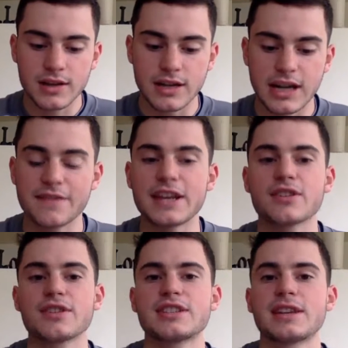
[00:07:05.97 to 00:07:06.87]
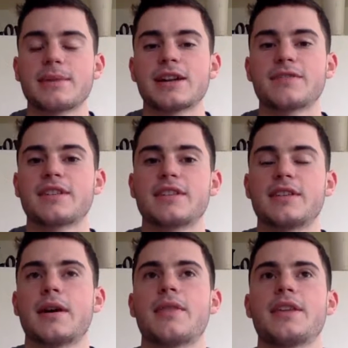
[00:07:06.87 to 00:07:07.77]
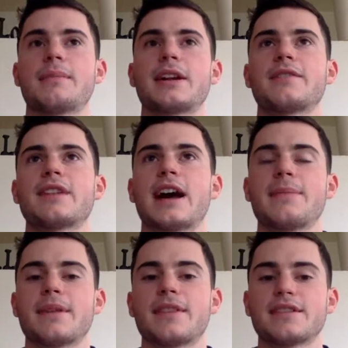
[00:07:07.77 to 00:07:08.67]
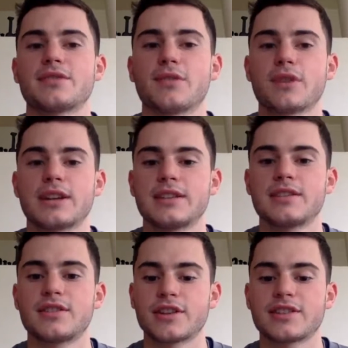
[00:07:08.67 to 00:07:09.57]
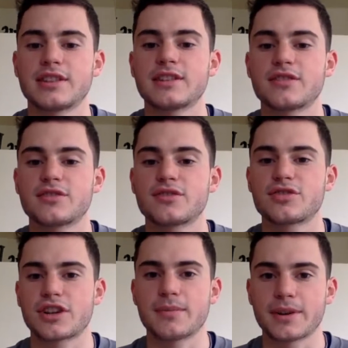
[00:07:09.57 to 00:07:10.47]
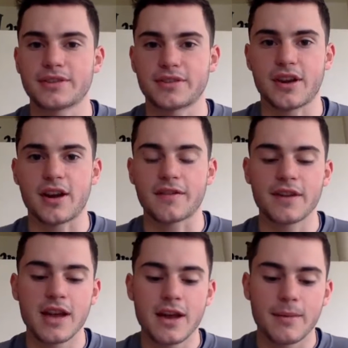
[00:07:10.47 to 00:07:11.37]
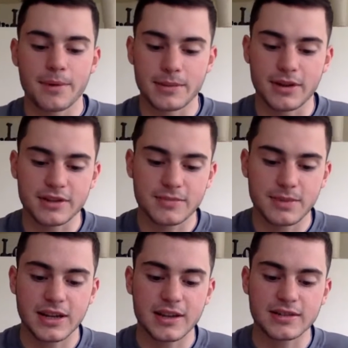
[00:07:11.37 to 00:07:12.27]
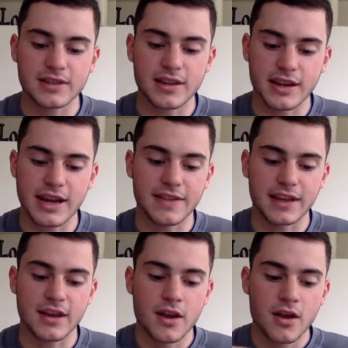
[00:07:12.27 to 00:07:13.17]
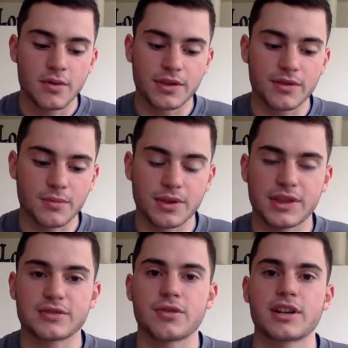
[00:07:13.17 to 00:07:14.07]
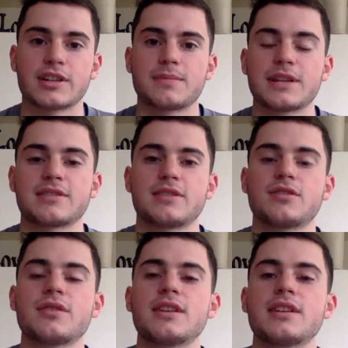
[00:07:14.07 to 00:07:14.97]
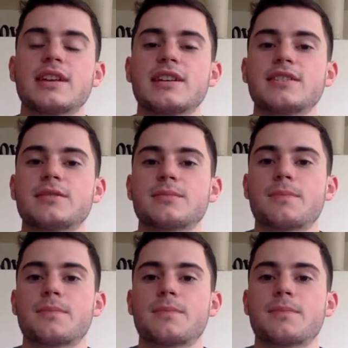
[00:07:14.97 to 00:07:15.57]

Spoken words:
To kind of increase the amount of time that this organ doesn't shut your muscles off, pretty much. Because again, like what this organ is basically doing is